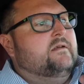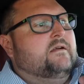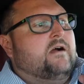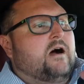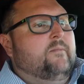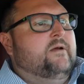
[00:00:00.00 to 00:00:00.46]

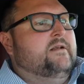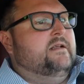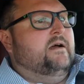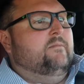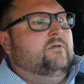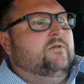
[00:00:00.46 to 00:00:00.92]
Comment
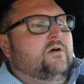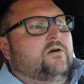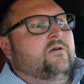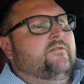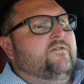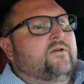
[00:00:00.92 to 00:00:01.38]
down
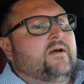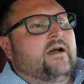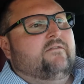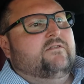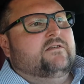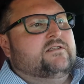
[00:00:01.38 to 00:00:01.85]
below if you
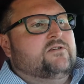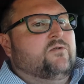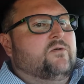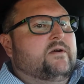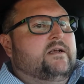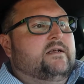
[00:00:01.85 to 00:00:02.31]
have a
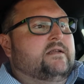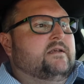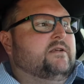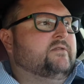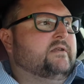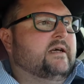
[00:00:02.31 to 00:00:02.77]
story that
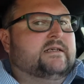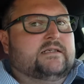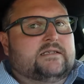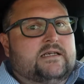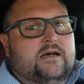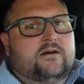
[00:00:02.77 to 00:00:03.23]
you'd like
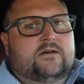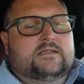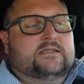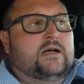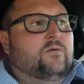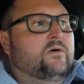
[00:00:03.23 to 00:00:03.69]
to tell,
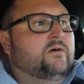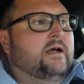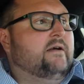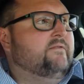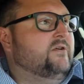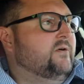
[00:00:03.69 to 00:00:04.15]
because I will
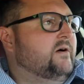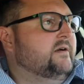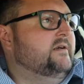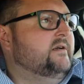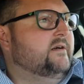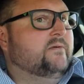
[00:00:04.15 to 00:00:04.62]
have you
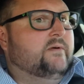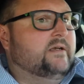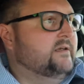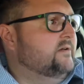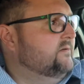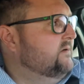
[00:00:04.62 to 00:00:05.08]
on here. We
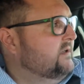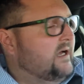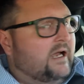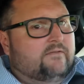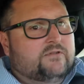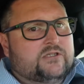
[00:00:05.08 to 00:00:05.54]
can do a
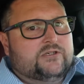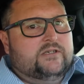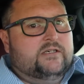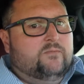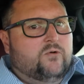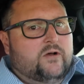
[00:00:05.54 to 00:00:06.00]
live
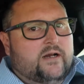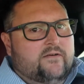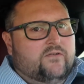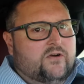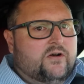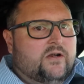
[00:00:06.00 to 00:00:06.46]
stream,
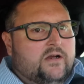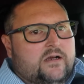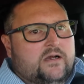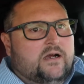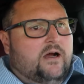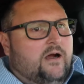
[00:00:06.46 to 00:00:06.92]
whatever.
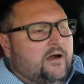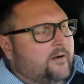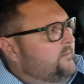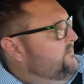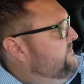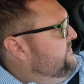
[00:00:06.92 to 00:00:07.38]

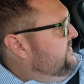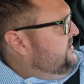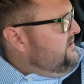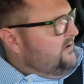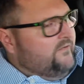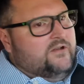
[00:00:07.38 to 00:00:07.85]

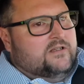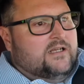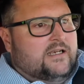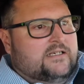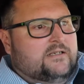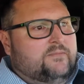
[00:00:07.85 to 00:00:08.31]
If you'd
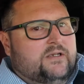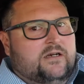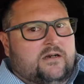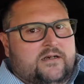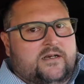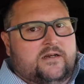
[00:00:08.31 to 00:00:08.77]
like to be
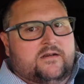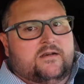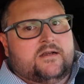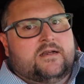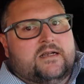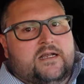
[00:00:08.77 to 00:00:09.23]
on here
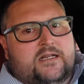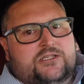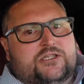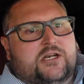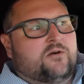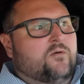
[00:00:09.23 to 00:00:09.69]

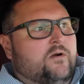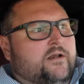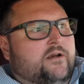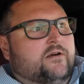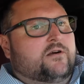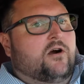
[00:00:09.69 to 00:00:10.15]
and share one
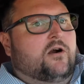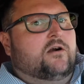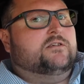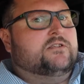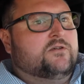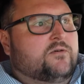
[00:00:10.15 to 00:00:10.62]
of your
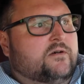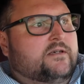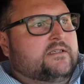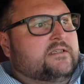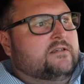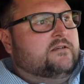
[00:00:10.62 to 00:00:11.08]
car stories,